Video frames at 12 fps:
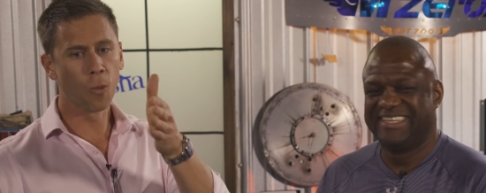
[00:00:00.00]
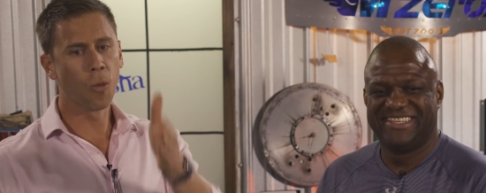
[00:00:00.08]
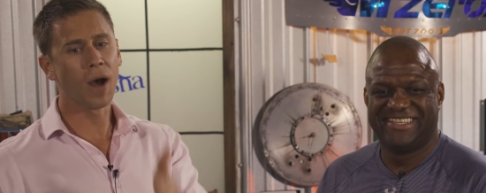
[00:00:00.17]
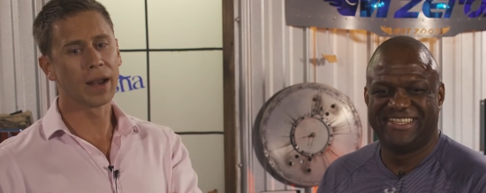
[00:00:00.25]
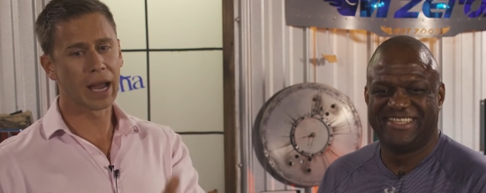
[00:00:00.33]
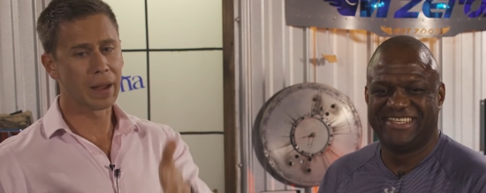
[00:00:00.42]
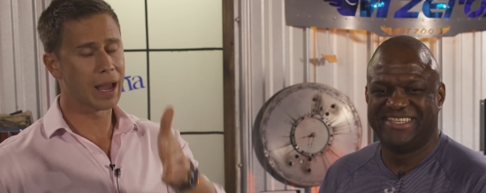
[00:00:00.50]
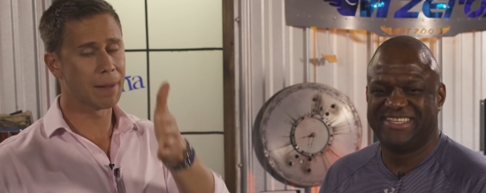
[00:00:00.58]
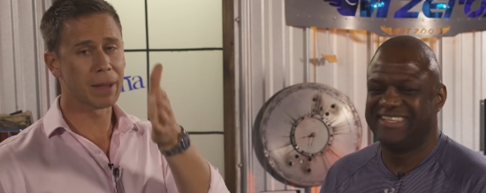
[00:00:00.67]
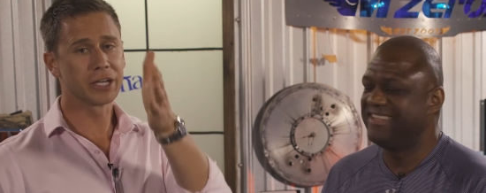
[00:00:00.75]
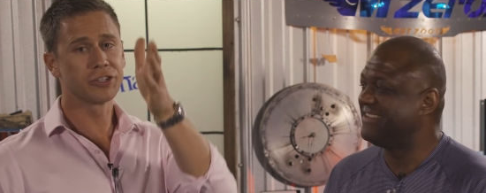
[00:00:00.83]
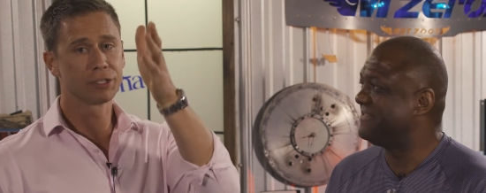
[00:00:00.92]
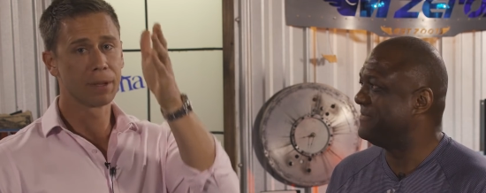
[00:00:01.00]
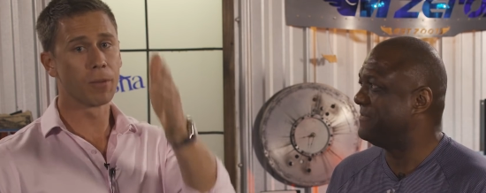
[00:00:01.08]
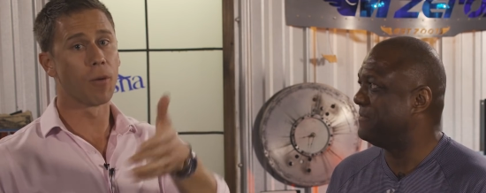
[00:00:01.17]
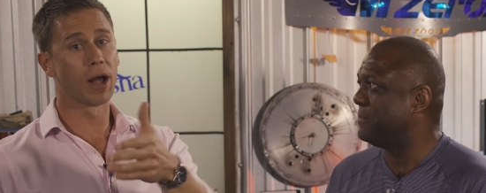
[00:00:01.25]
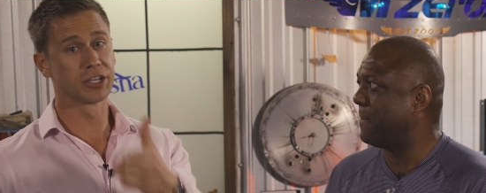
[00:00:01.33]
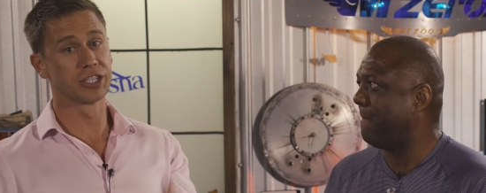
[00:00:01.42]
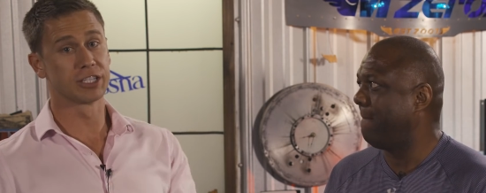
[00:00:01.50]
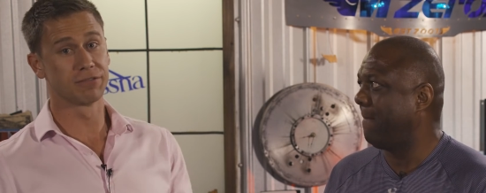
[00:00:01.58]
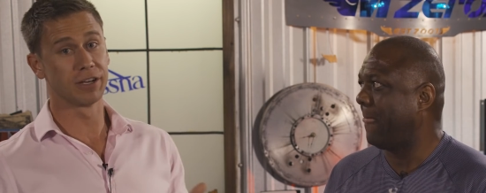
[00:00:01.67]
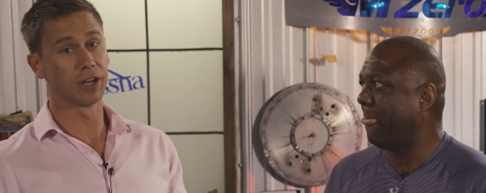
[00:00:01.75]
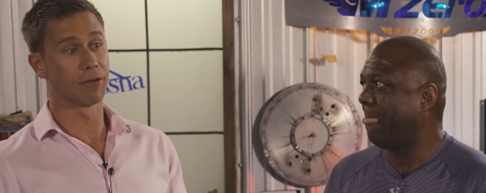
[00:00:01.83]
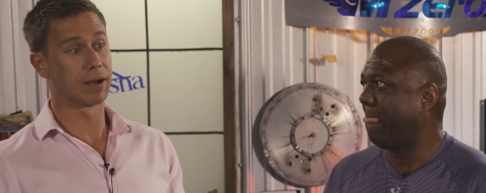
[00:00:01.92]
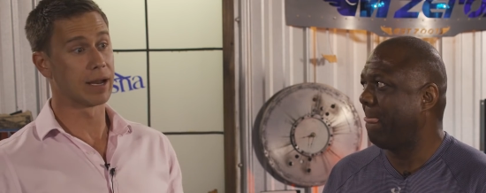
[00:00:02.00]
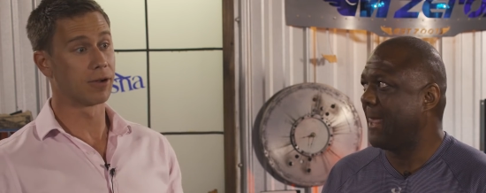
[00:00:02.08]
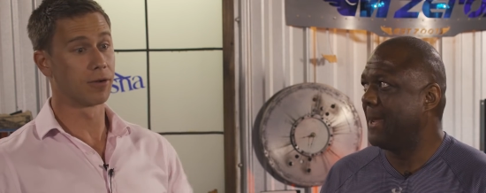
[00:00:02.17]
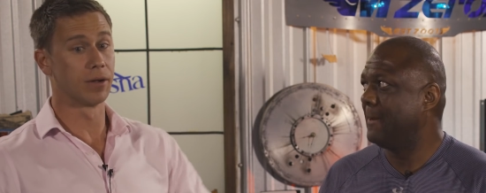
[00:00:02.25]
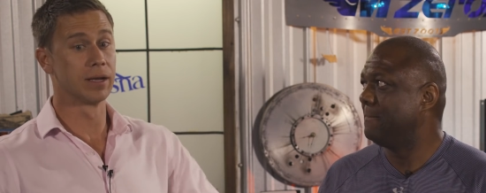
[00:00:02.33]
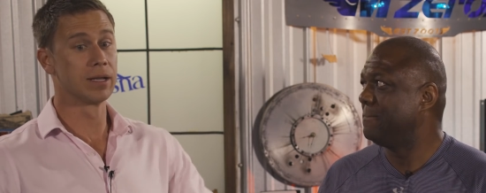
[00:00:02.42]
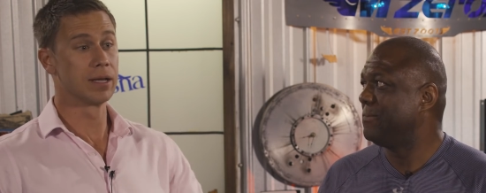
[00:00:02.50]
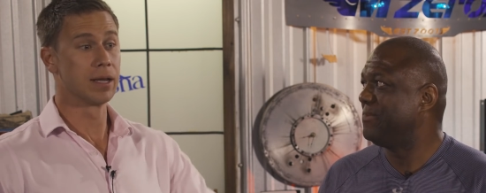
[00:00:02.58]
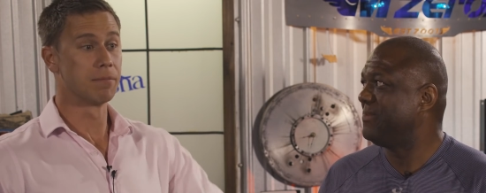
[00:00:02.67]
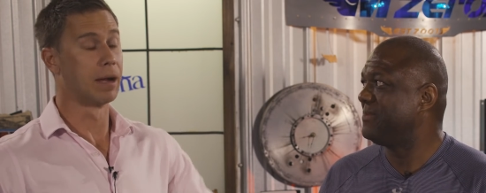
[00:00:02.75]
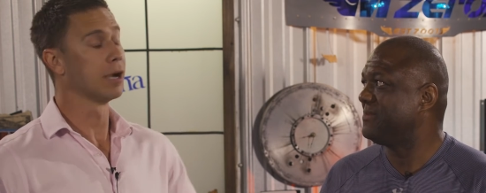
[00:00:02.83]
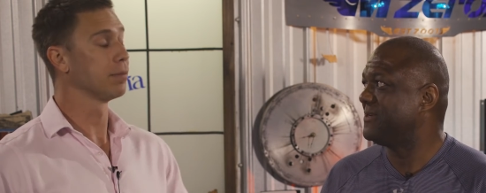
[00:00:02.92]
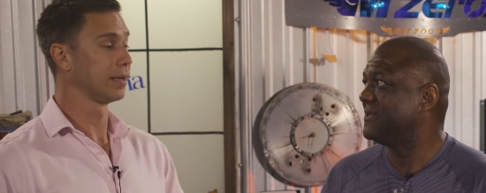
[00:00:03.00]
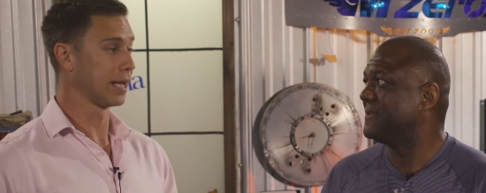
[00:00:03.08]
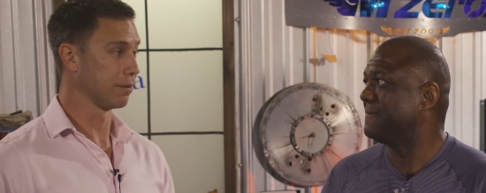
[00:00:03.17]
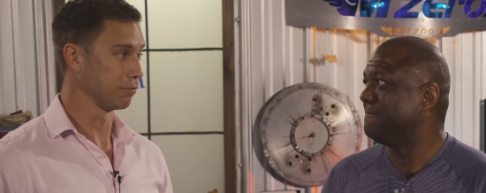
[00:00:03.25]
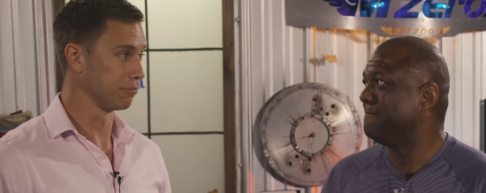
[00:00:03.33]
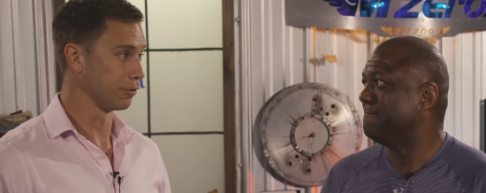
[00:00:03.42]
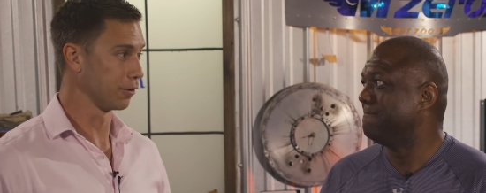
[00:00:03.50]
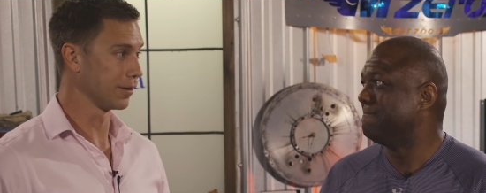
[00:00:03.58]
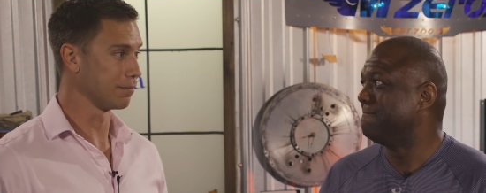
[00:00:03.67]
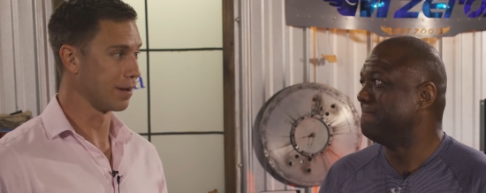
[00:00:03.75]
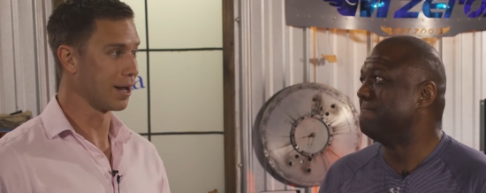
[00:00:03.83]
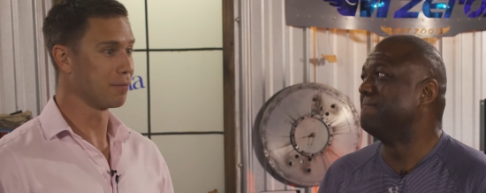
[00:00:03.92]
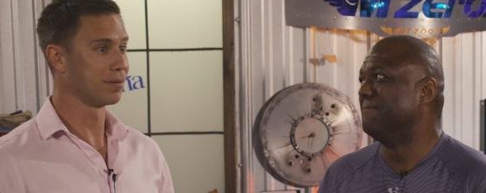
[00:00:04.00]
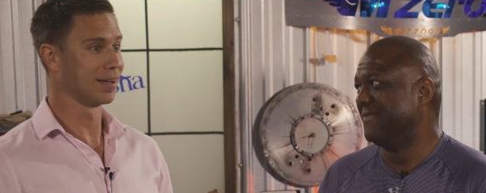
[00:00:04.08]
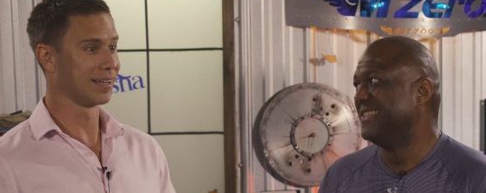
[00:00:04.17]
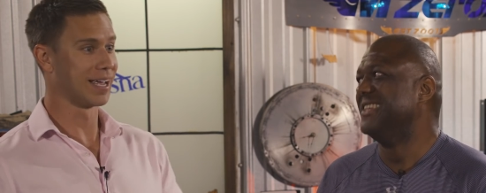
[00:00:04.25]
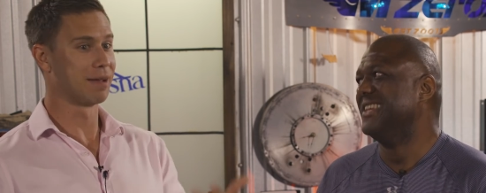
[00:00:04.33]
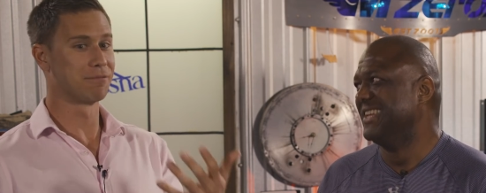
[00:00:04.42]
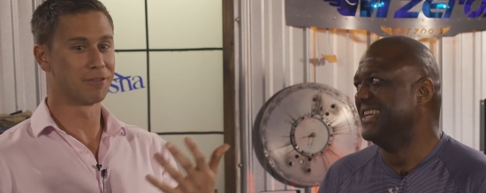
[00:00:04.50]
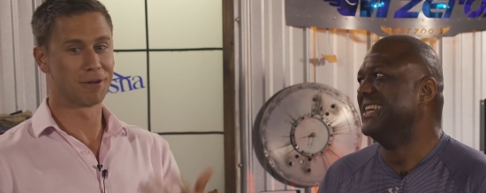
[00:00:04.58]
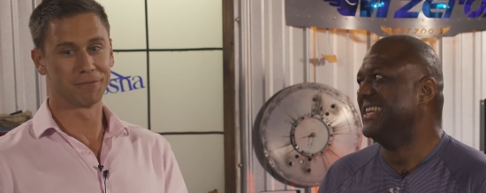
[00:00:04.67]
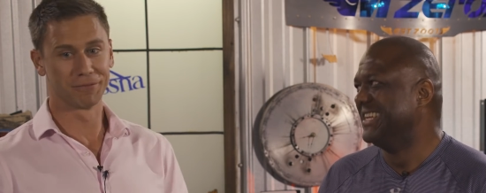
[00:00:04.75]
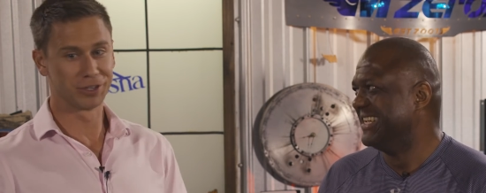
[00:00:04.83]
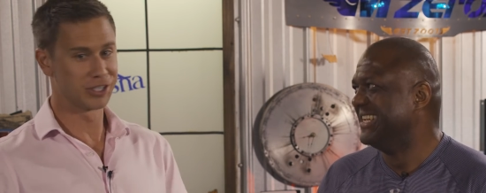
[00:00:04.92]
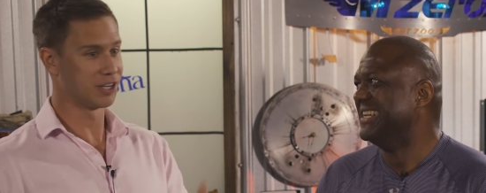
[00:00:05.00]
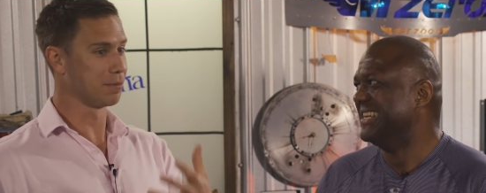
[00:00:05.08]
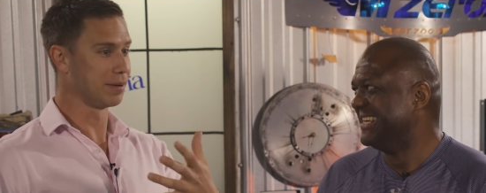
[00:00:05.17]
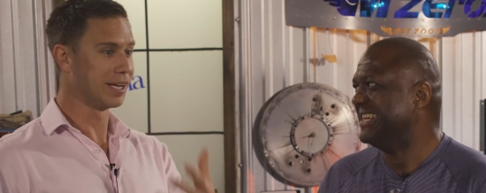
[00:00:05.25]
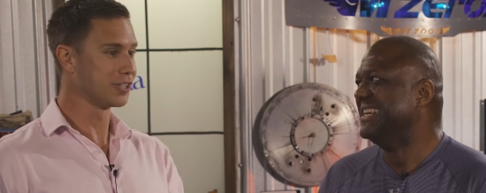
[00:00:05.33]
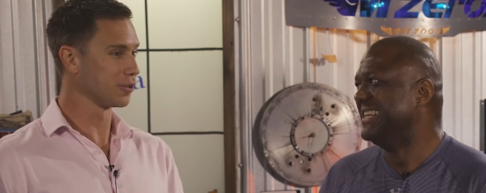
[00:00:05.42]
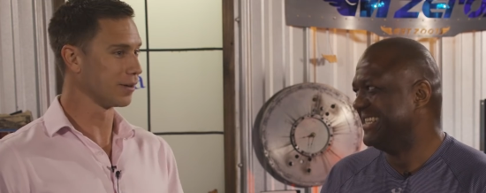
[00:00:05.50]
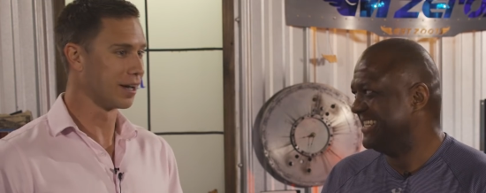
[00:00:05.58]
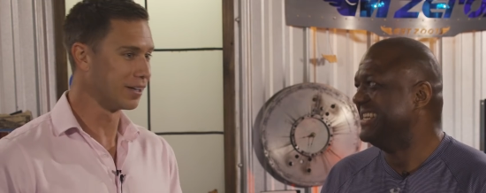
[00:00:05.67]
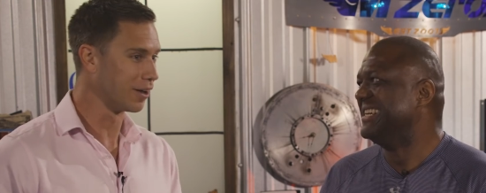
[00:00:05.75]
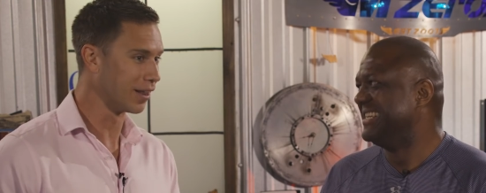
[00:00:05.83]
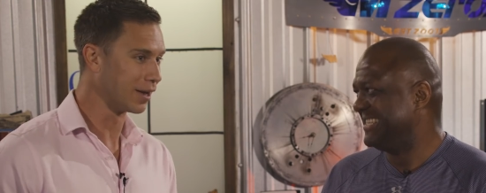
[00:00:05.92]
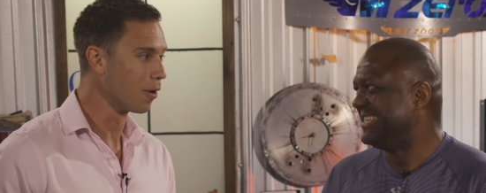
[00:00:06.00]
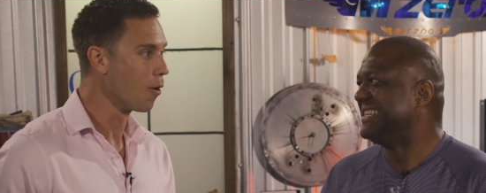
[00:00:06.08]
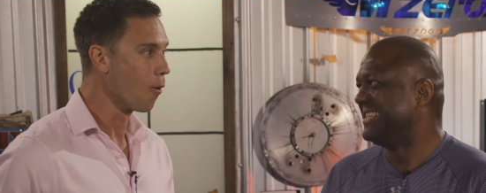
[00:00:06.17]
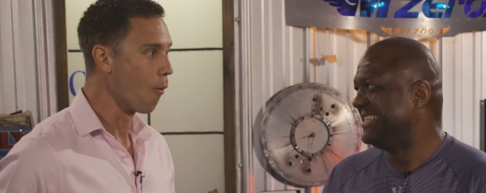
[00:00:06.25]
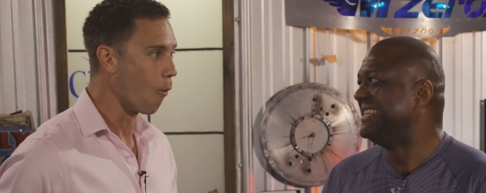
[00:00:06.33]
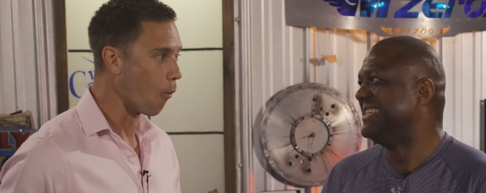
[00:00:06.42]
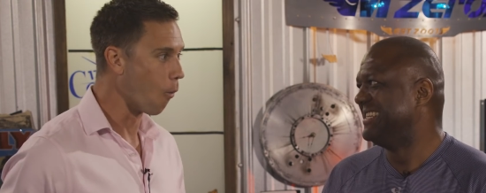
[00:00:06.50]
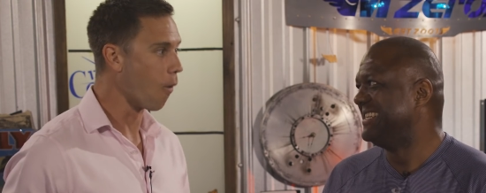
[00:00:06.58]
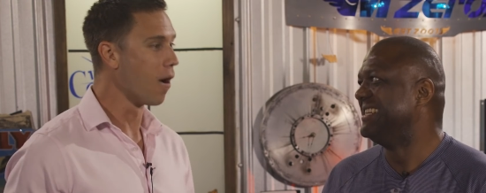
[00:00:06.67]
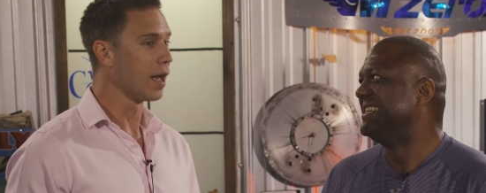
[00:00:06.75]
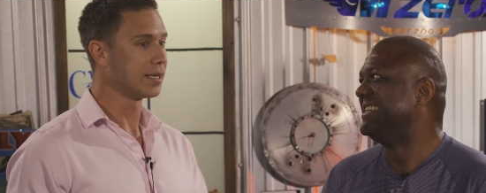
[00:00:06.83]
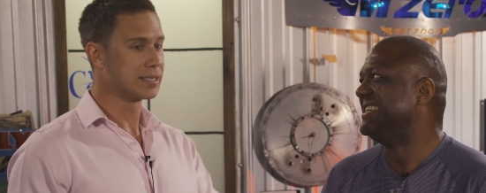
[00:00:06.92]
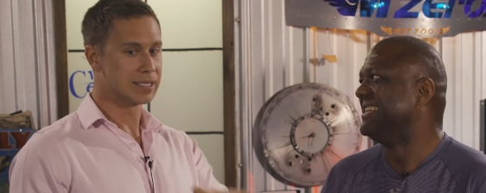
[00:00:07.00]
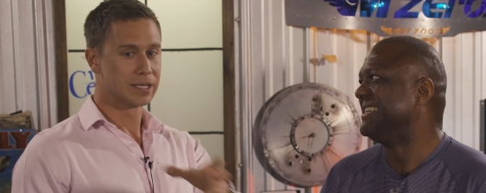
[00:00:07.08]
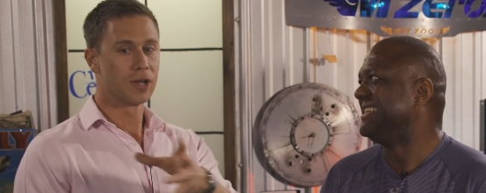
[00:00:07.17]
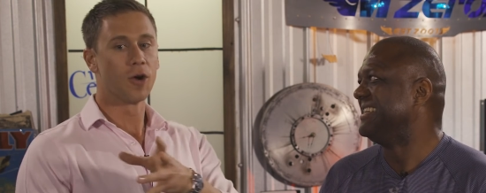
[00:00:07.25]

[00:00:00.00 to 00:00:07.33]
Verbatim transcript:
Speaker 1: what I, I imagine there's people watching this video right now going, my airplane came from Florida, my airplane came from Virginia Beach, or whatever, you know, like what